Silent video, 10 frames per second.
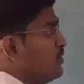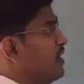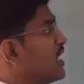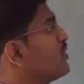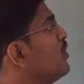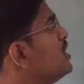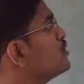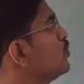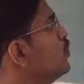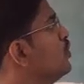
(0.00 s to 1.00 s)
be equal
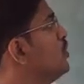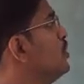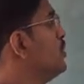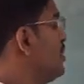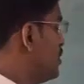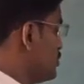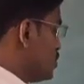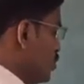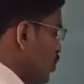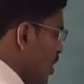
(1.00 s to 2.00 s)
to
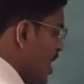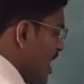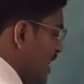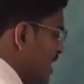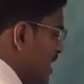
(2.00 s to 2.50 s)
2i